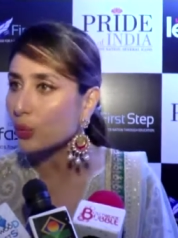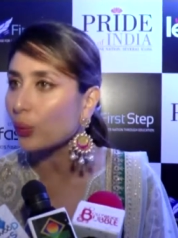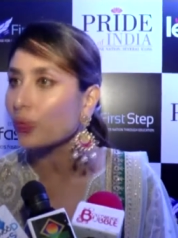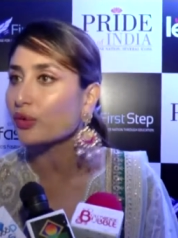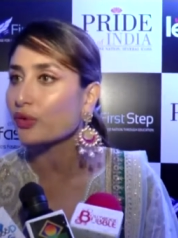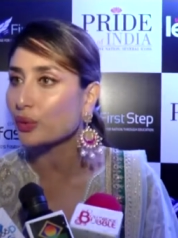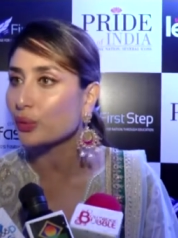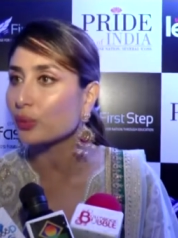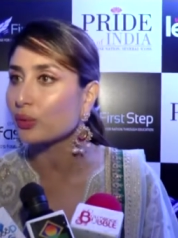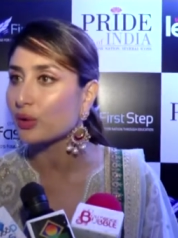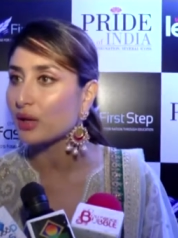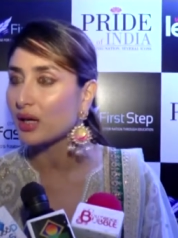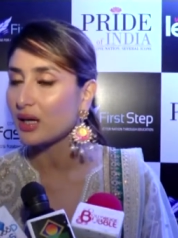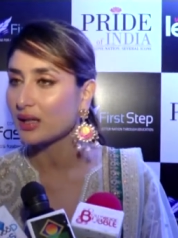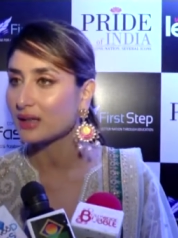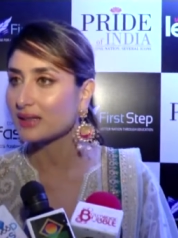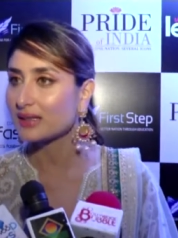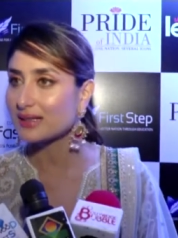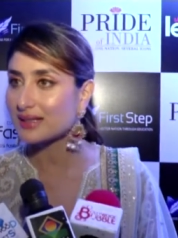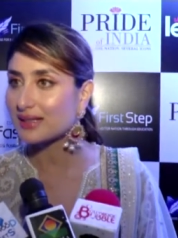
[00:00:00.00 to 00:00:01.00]
don't do
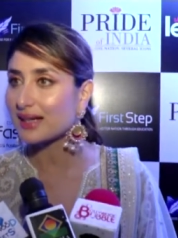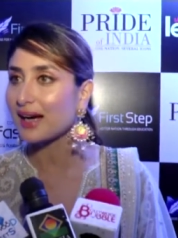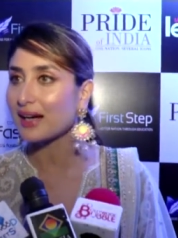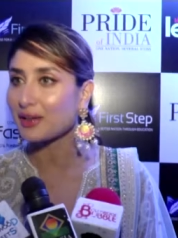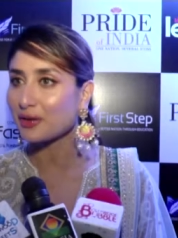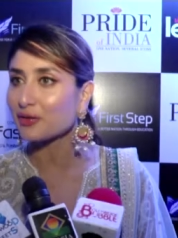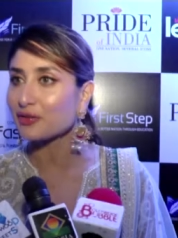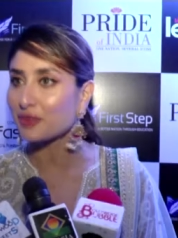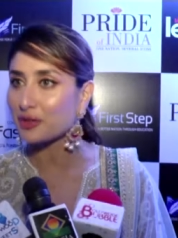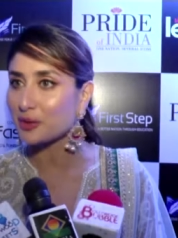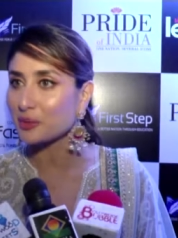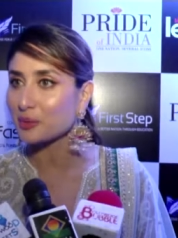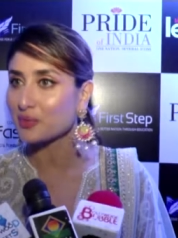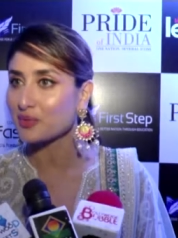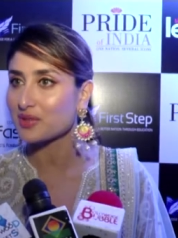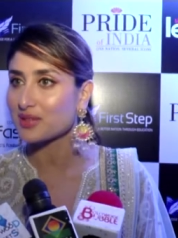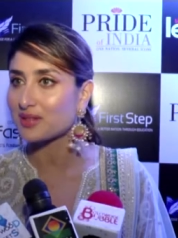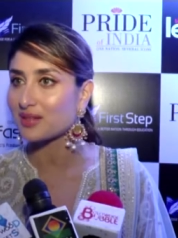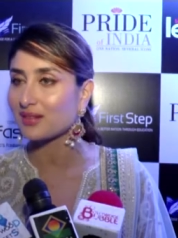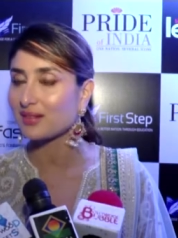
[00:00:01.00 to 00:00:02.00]
these kind of
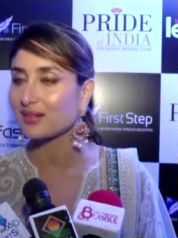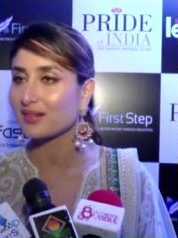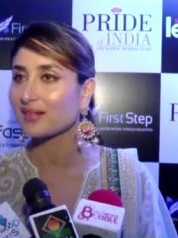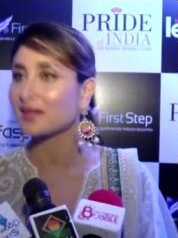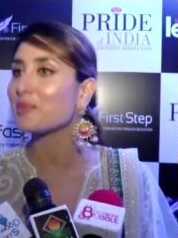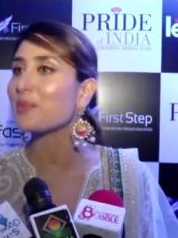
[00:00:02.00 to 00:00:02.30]
films, the